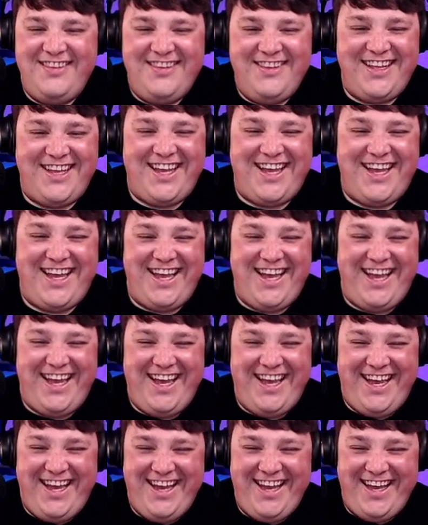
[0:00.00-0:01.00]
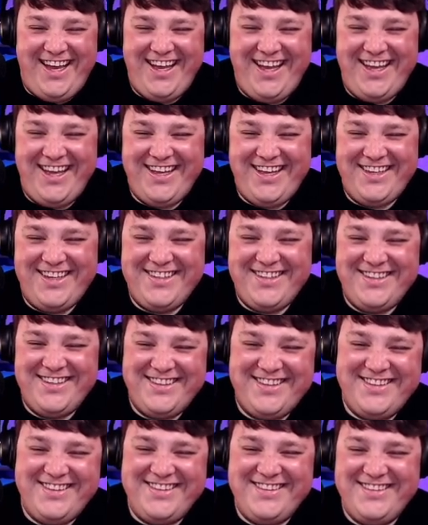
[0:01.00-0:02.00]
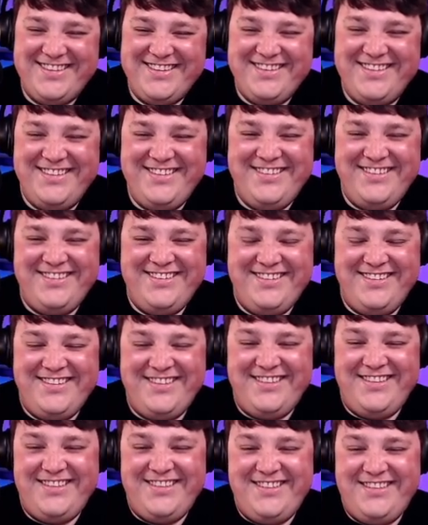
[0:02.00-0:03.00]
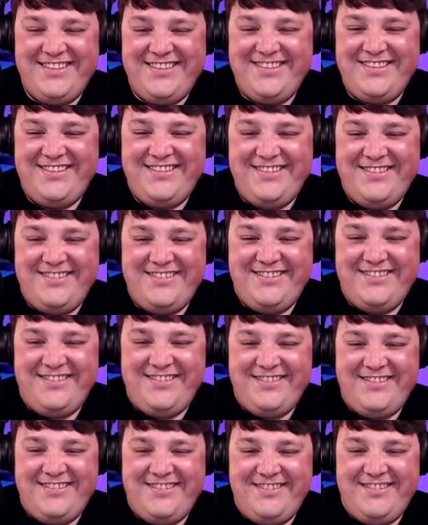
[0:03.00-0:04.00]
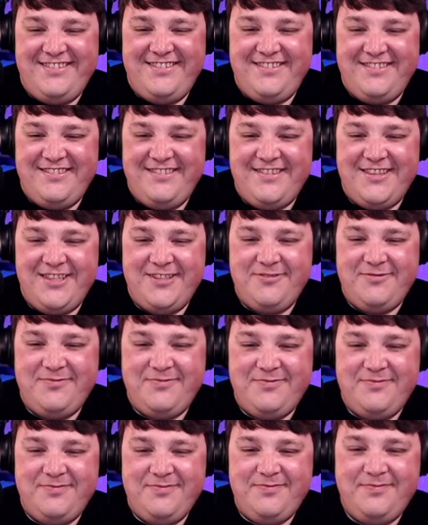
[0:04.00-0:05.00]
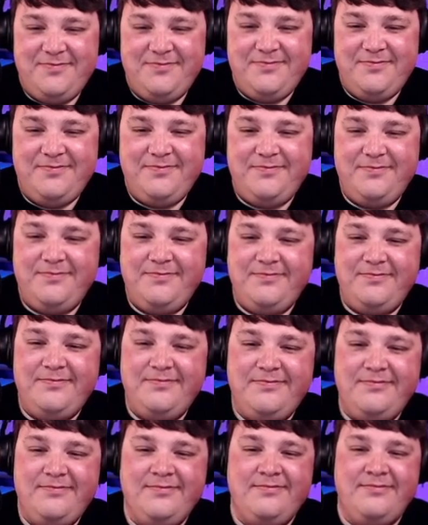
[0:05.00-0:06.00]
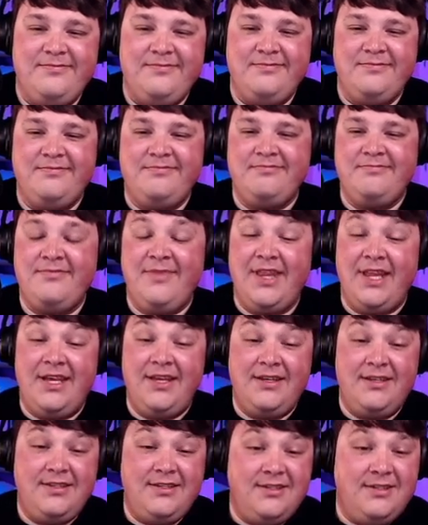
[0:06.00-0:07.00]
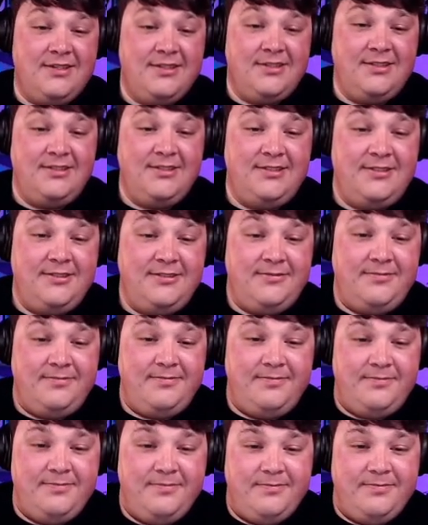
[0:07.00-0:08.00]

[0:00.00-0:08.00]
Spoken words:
[no speech]